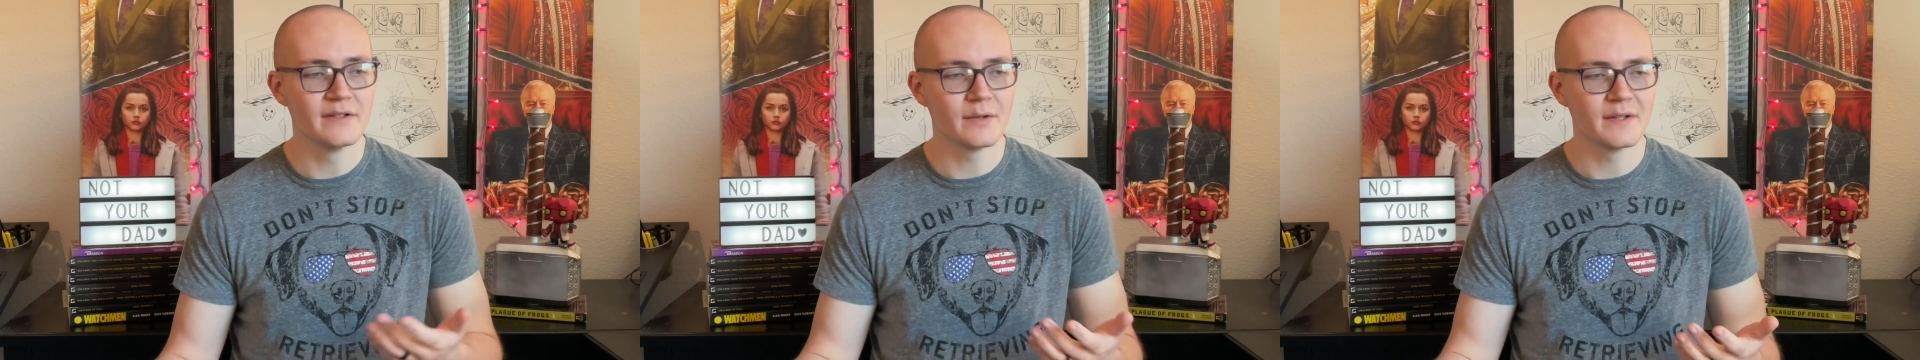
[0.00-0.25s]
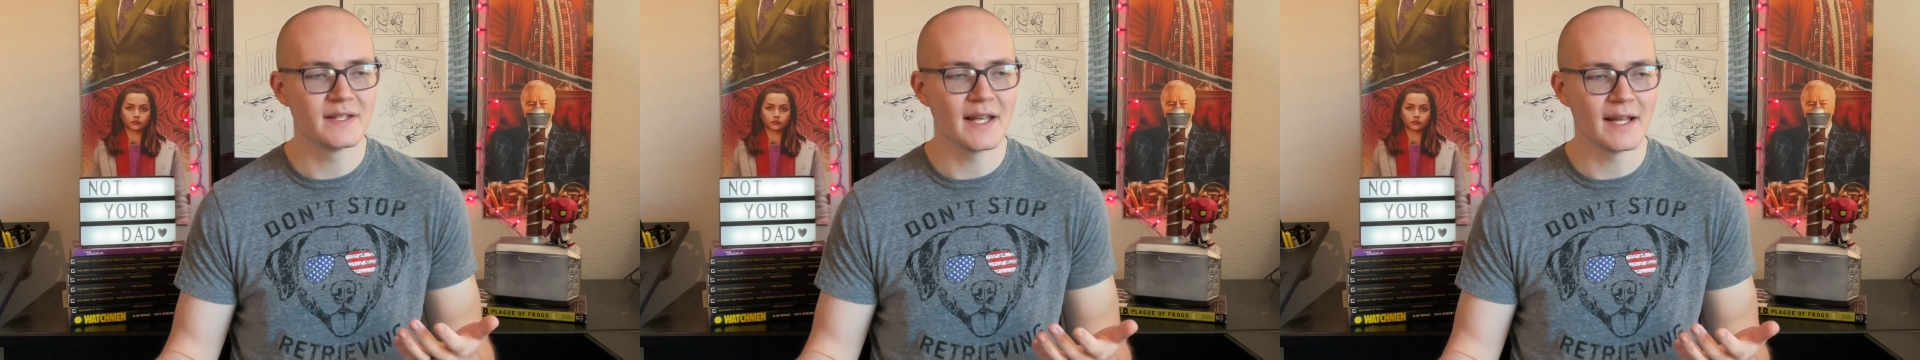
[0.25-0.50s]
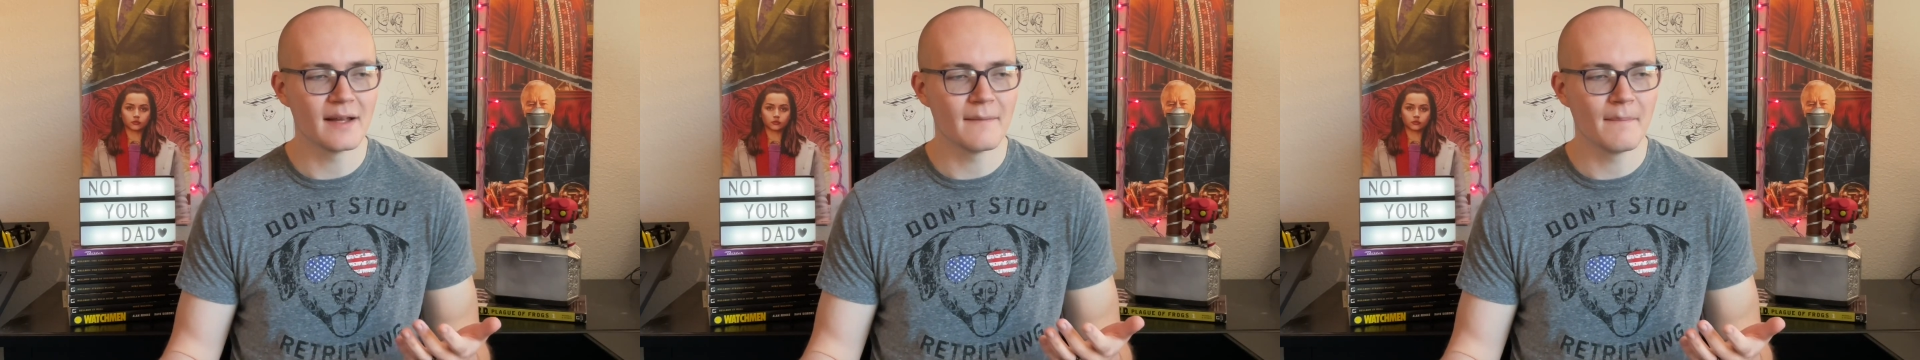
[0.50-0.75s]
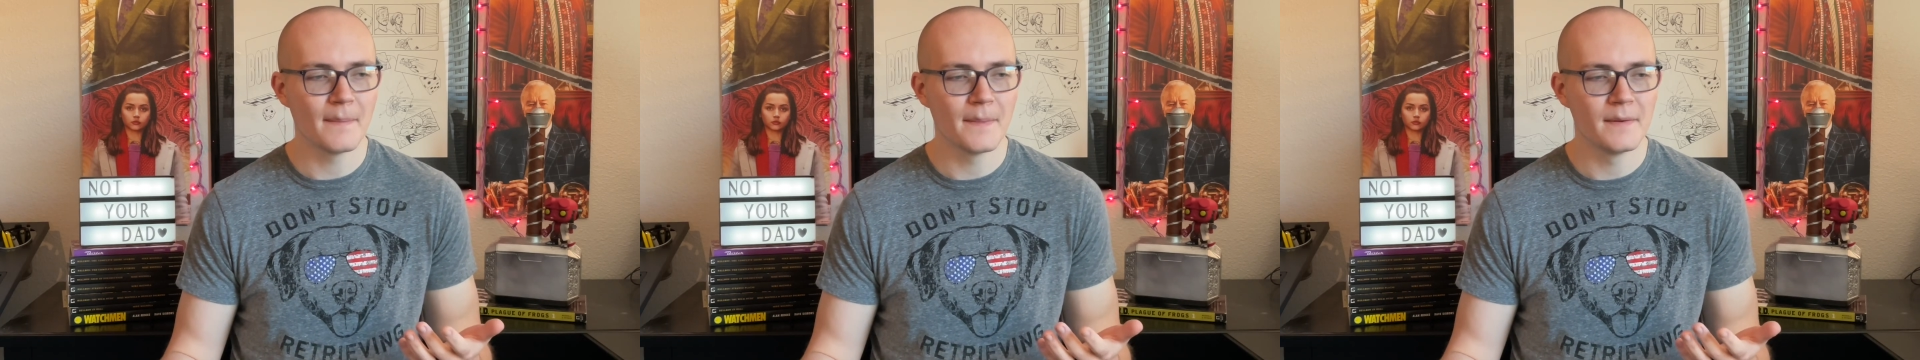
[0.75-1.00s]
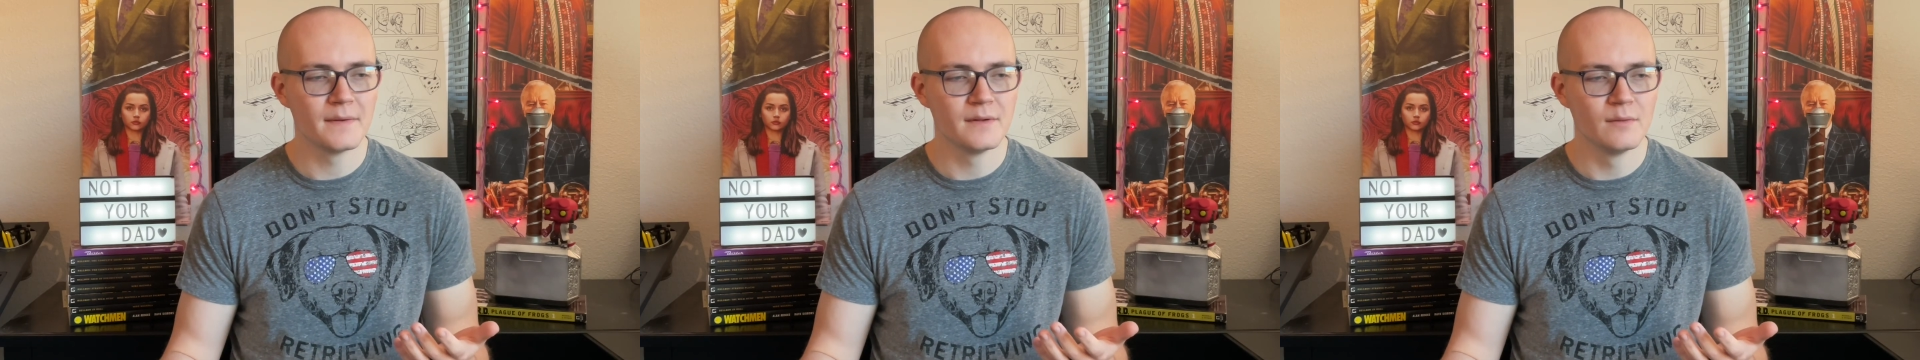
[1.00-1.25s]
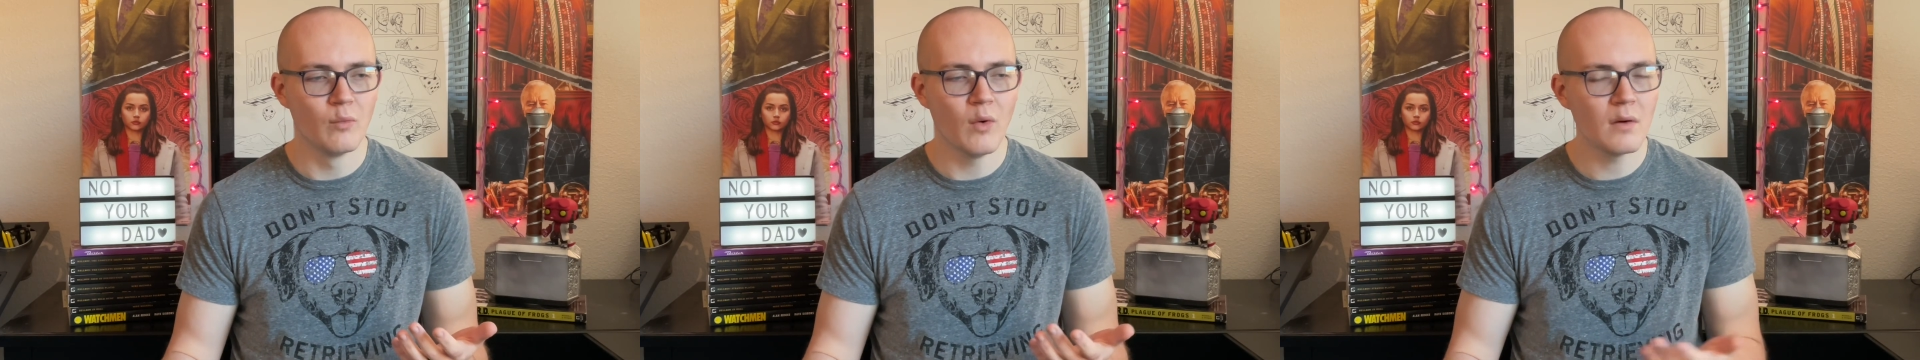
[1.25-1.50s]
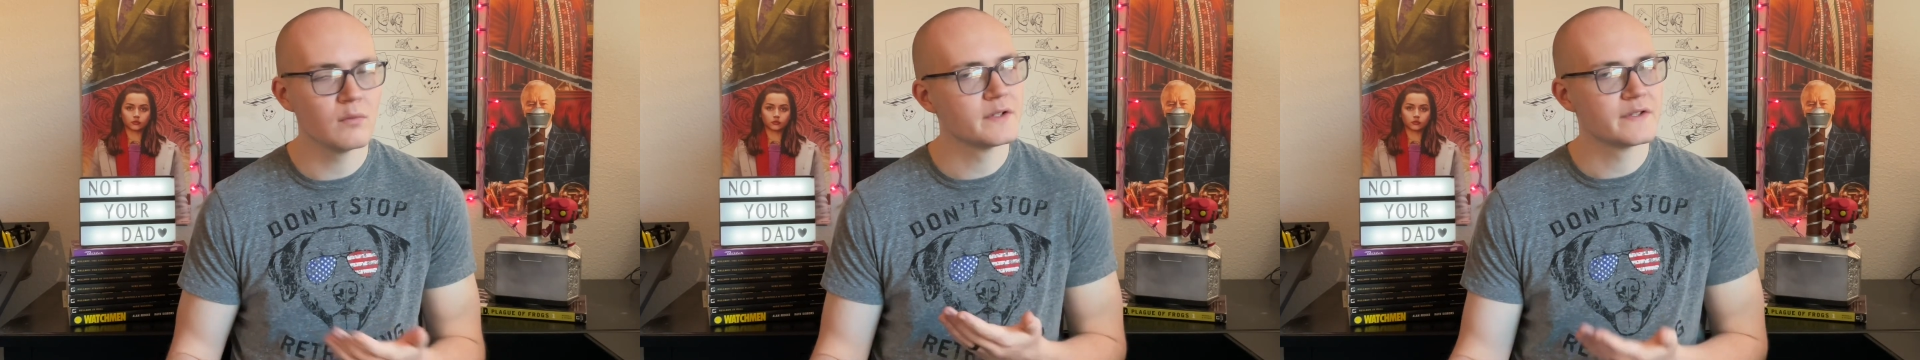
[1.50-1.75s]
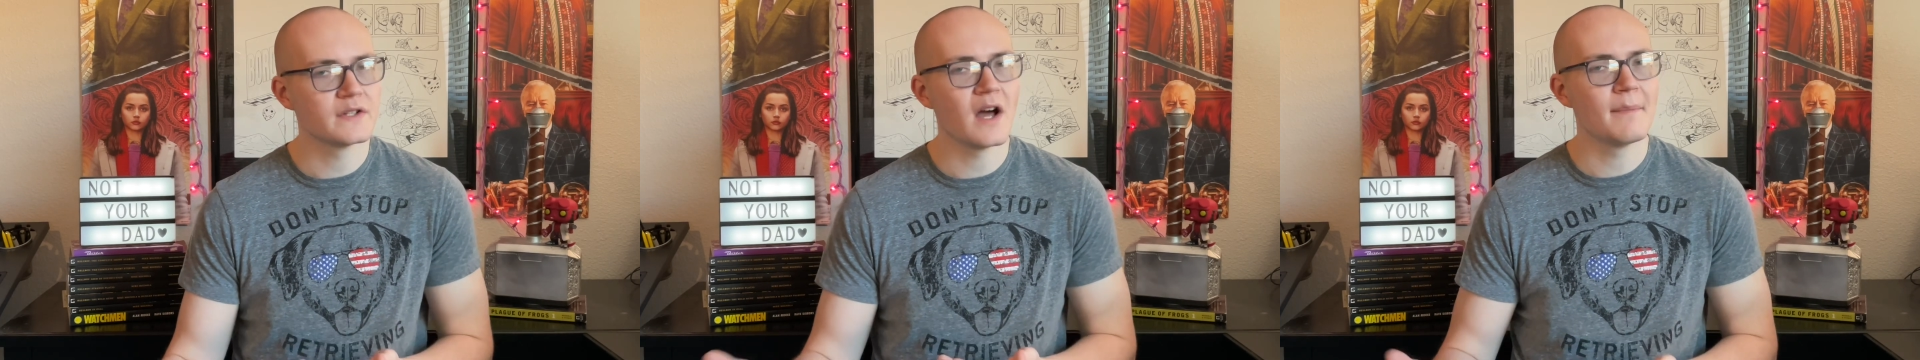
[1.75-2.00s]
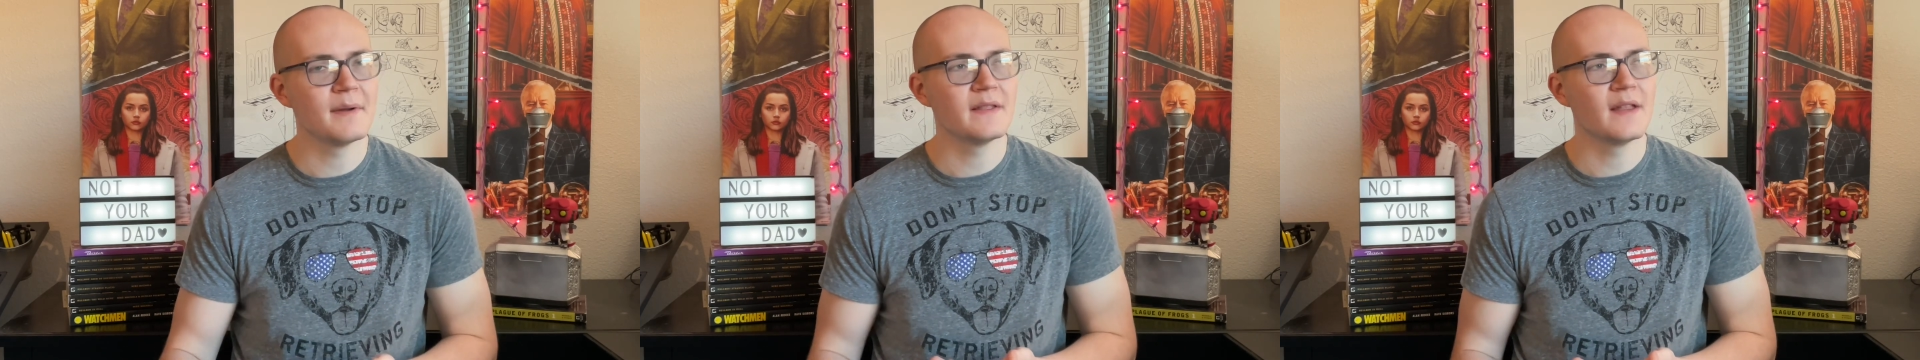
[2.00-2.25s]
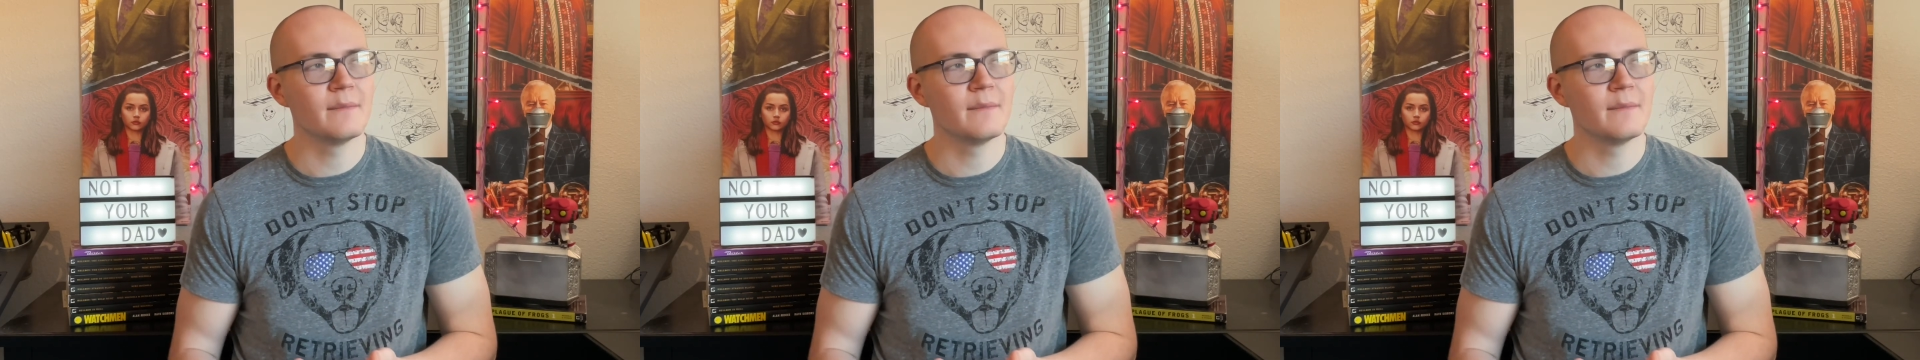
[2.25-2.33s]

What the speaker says: So it's like, what was stopping